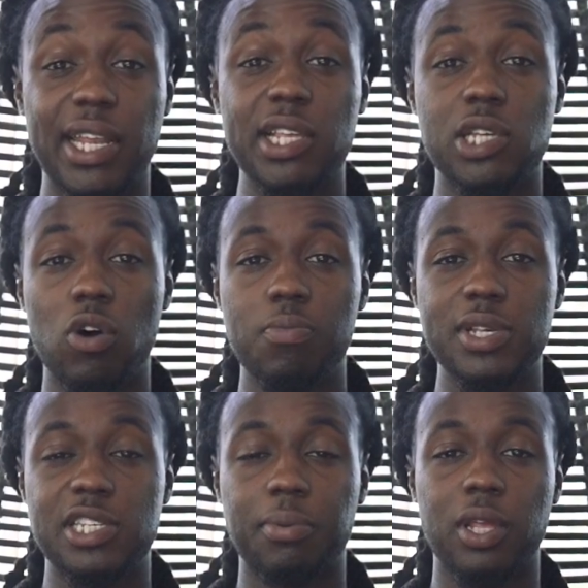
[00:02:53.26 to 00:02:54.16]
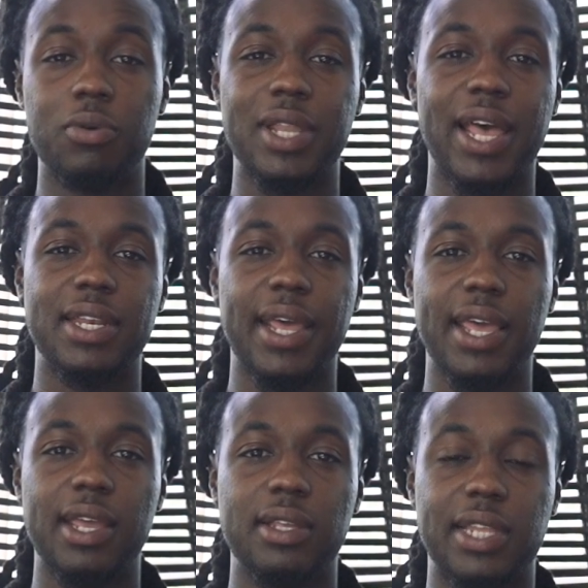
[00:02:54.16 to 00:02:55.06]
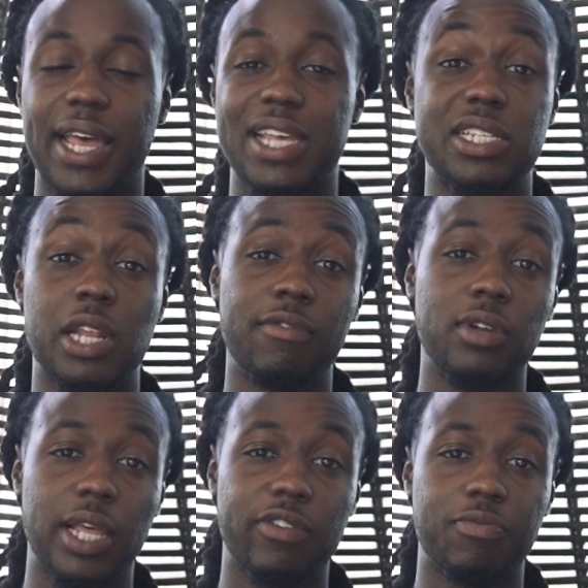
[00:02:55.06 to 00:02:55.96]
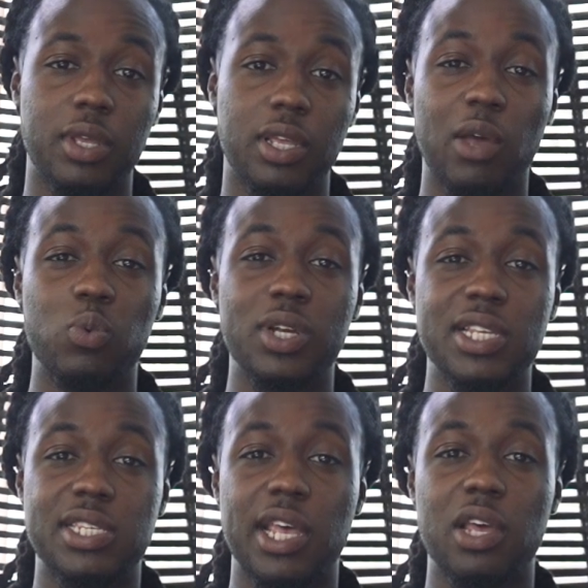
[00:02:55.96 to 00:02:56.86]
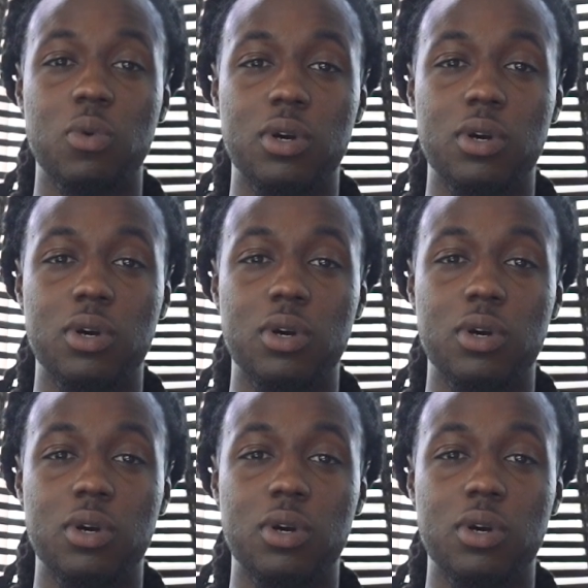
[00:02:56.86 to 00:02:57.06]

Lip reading: And he told me something on that day that has never left me. And what he said